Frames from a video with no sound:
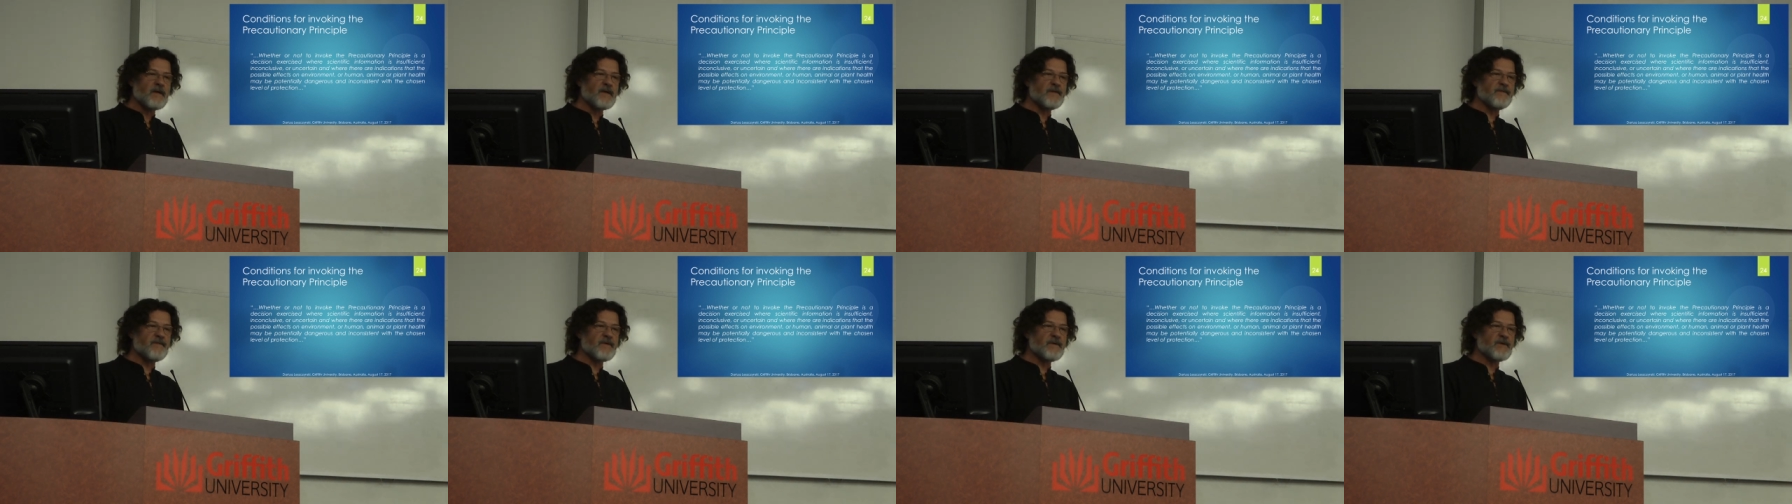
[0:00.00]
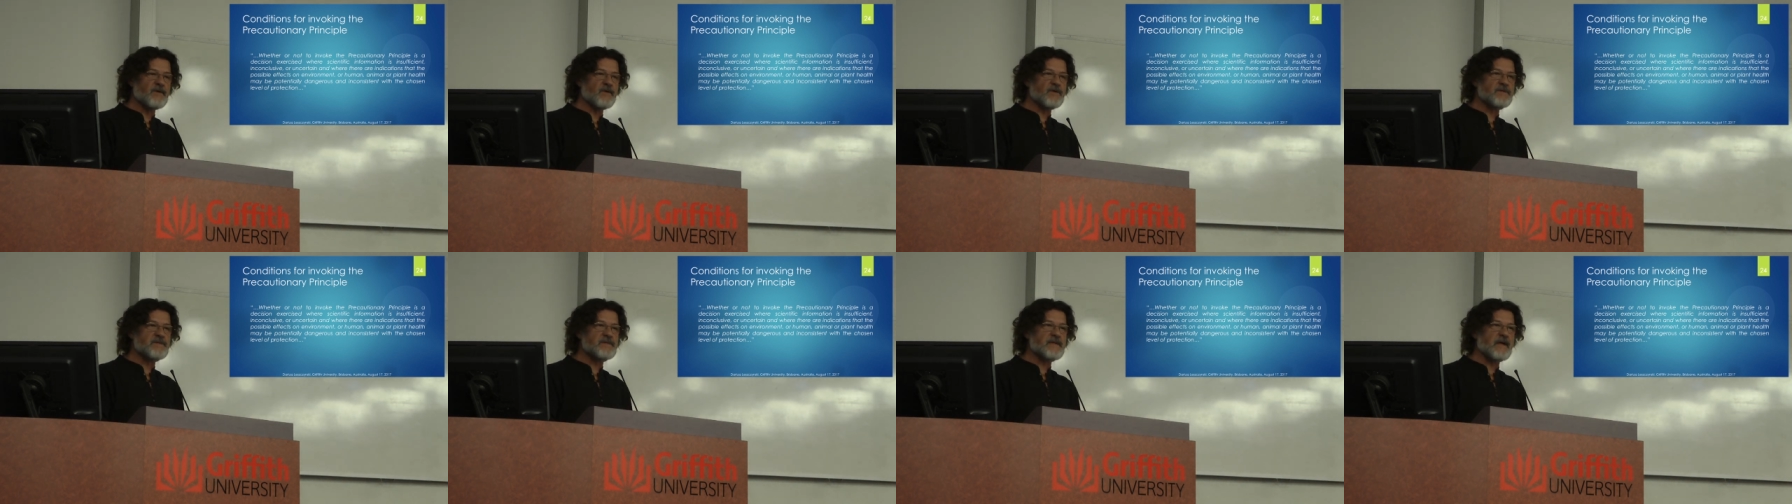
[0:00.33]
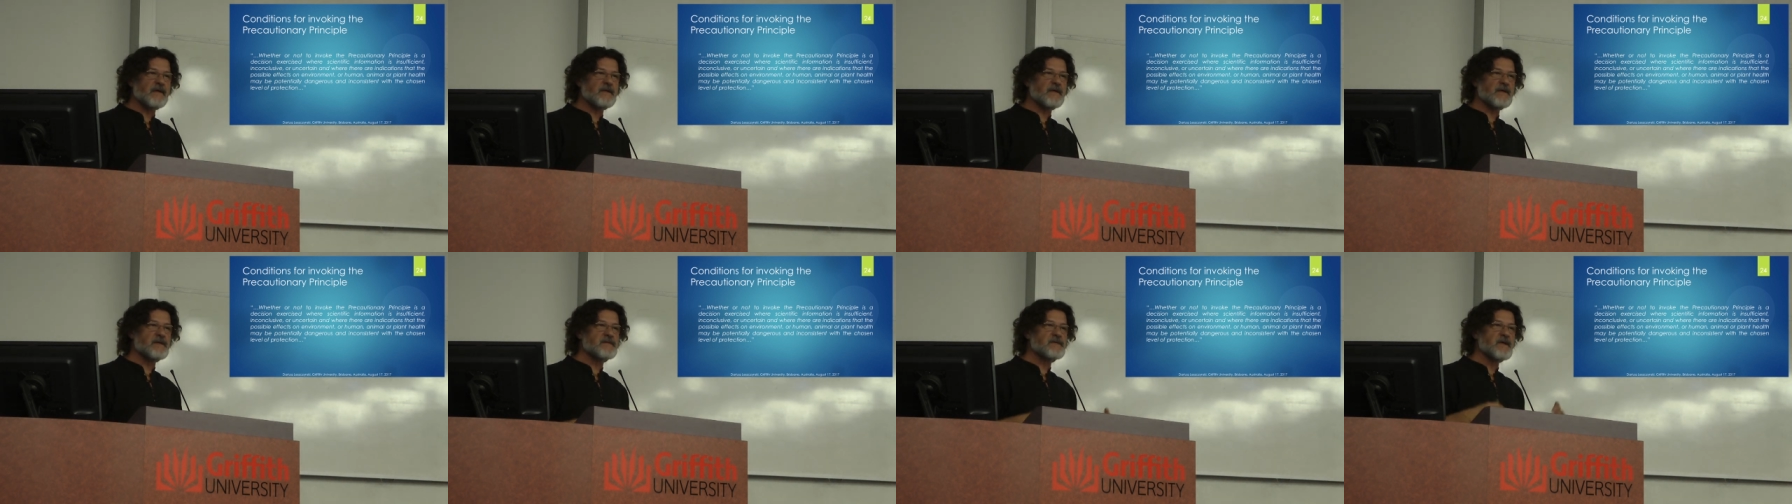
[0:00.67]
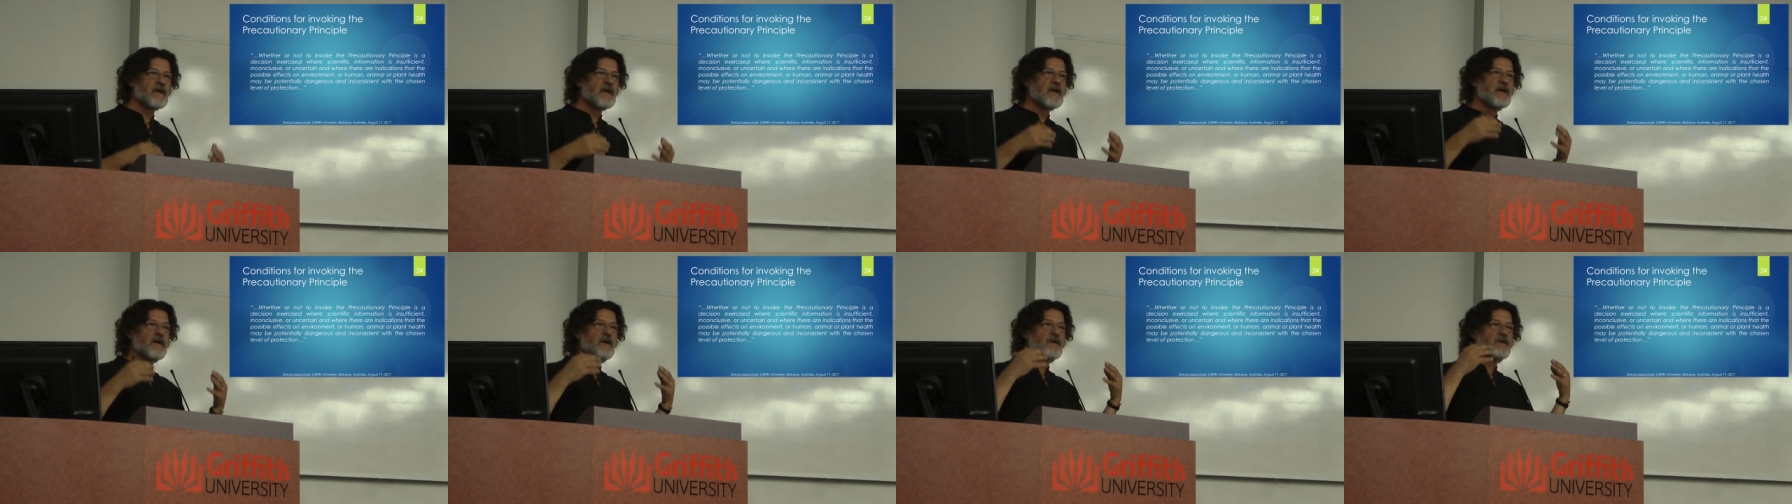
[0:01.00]
in vitro
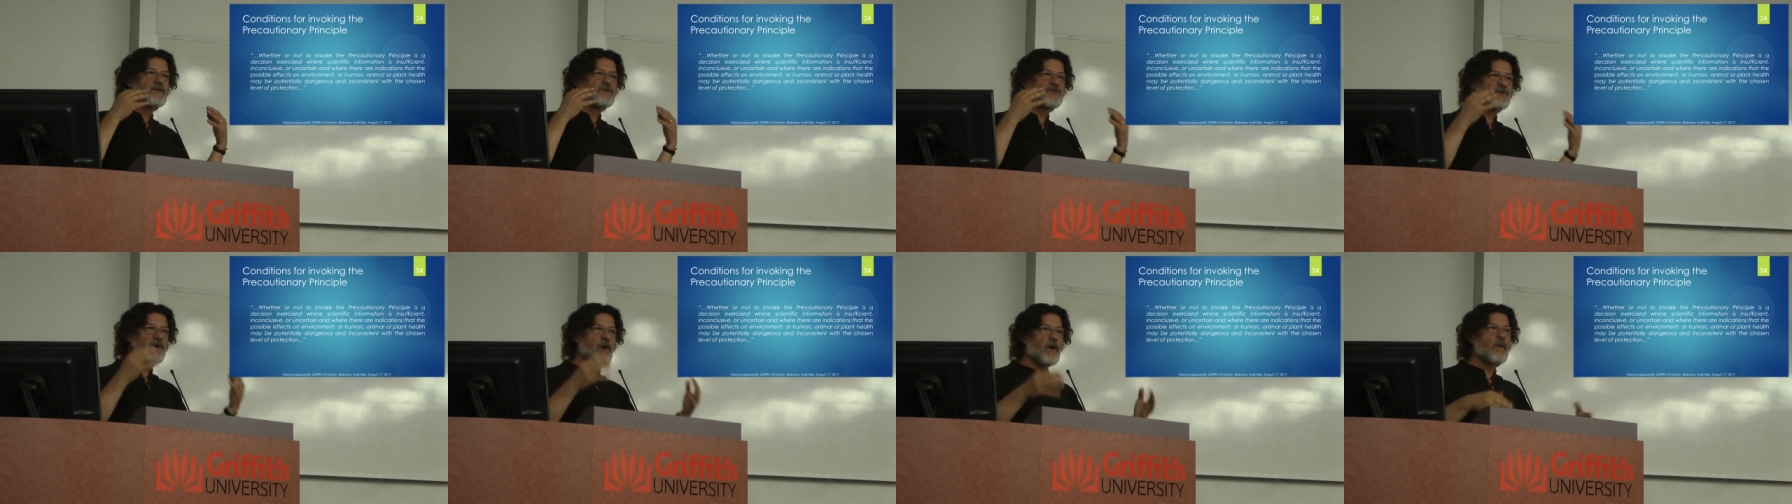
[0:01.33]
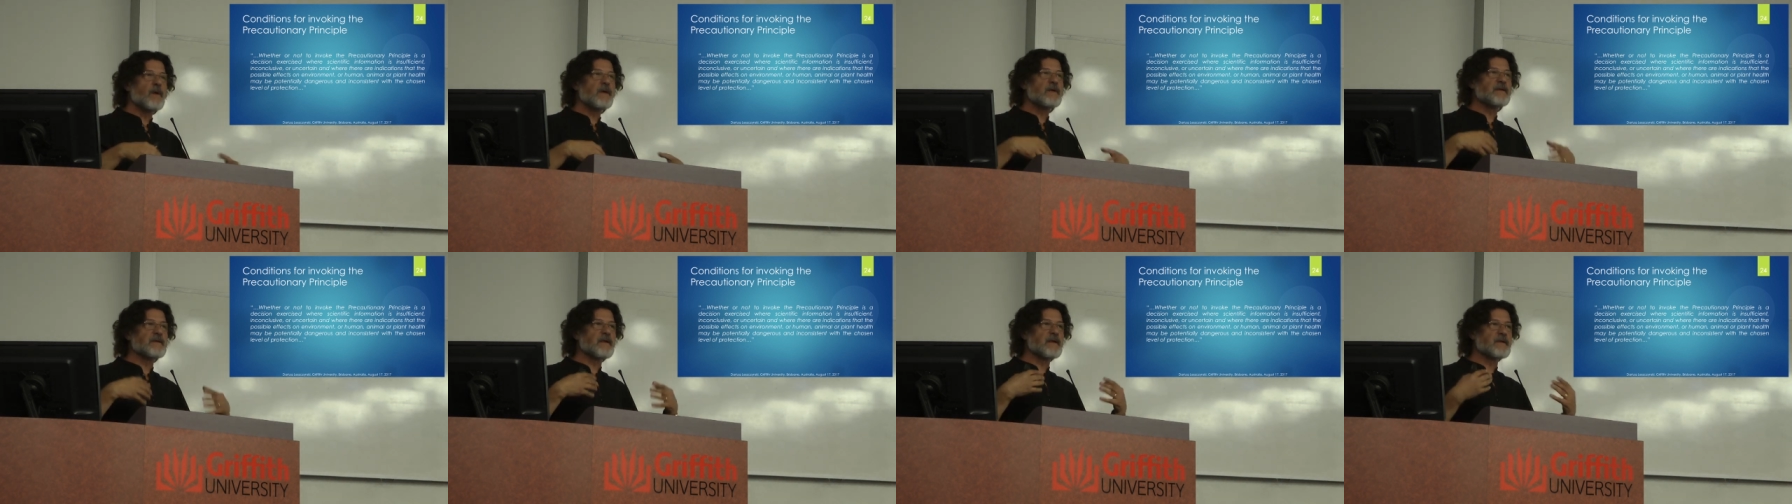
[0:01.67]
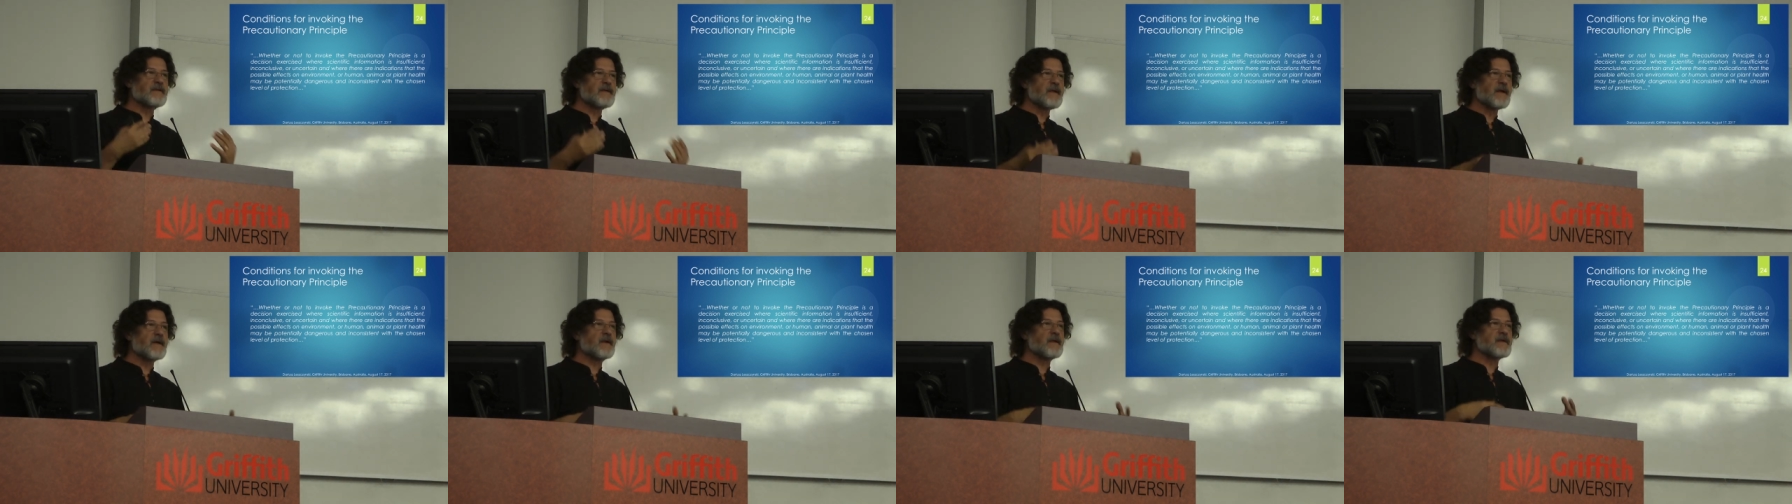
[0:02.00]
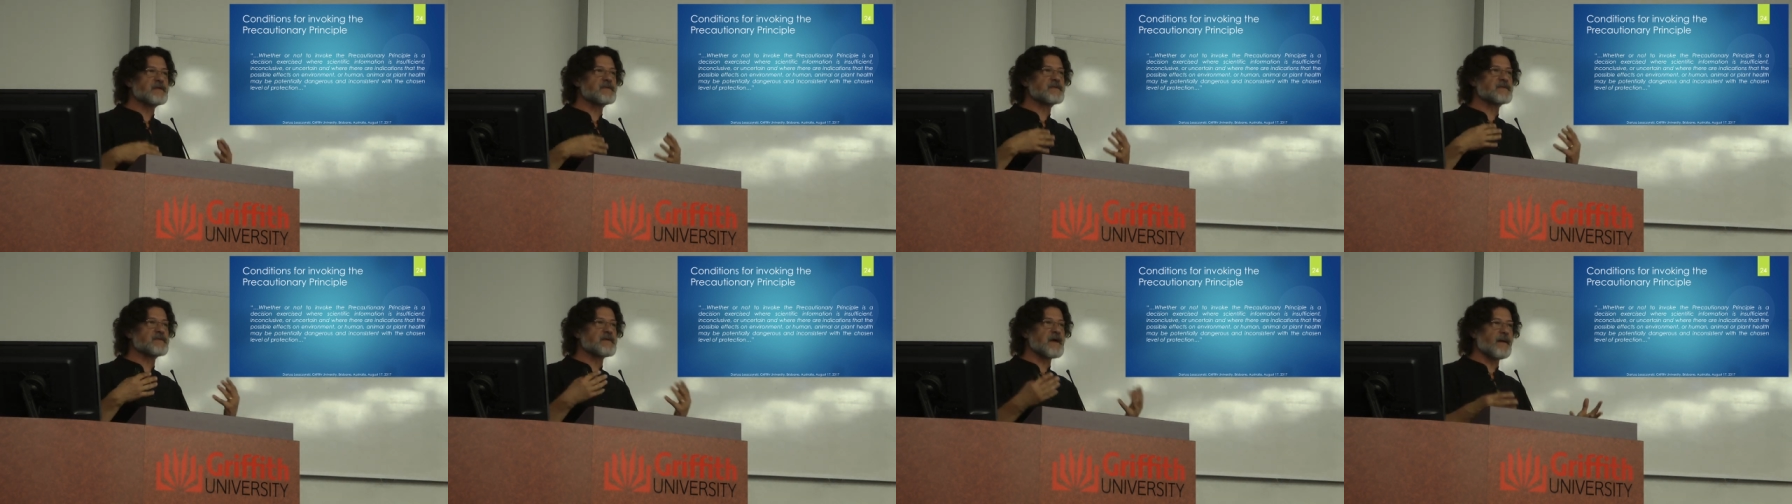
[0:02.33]
studies, showing that
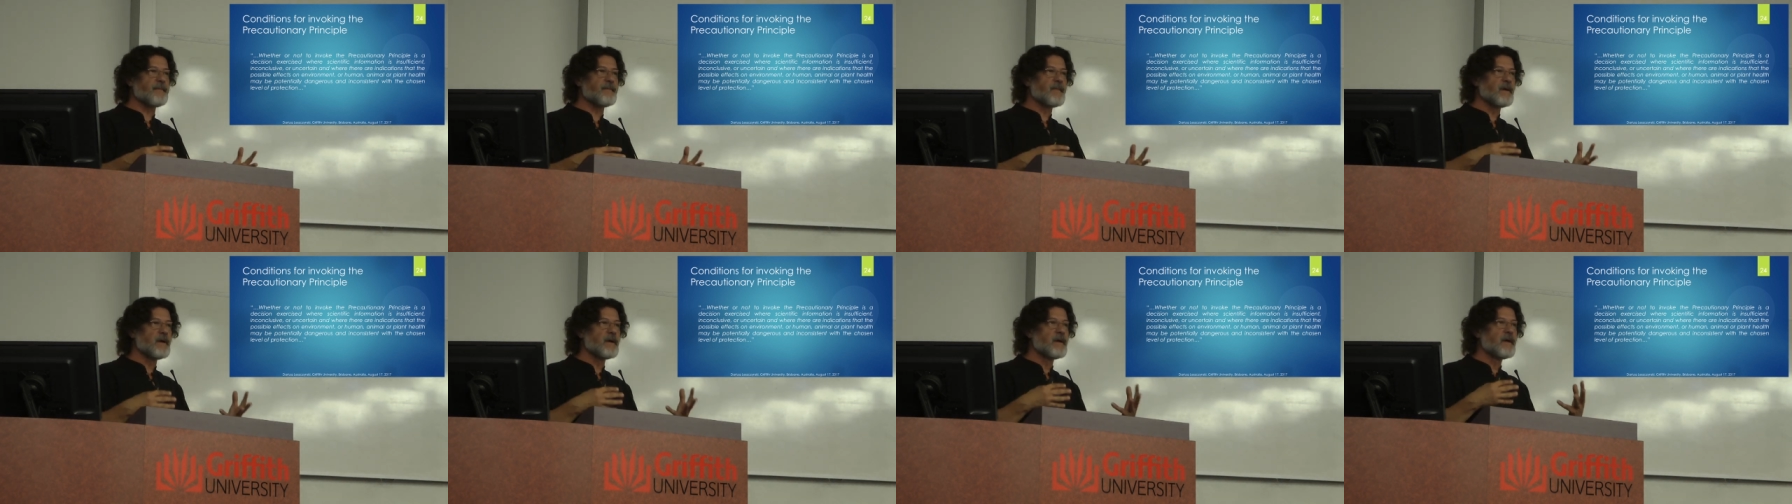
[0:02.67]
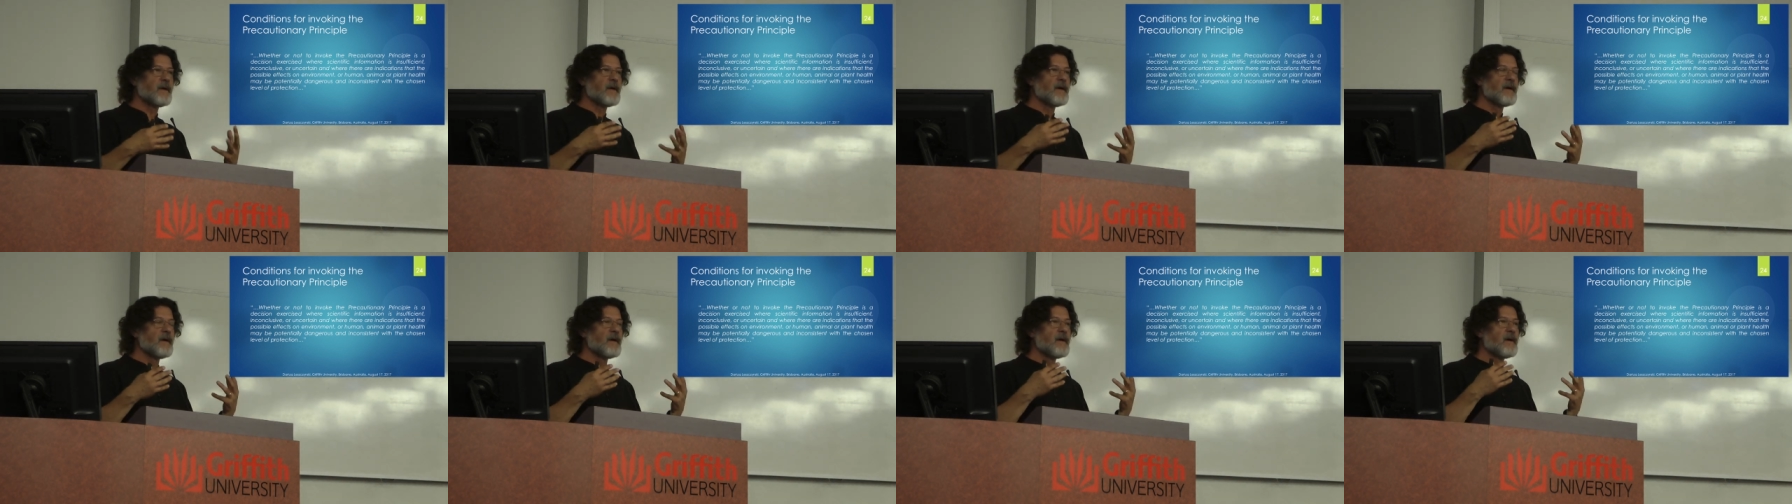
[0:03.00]
there is some